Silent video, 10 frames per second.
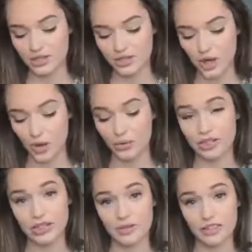So
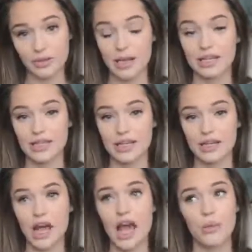this stuff is
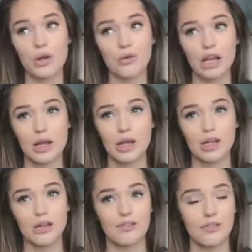amazing. I wouldn't recommend it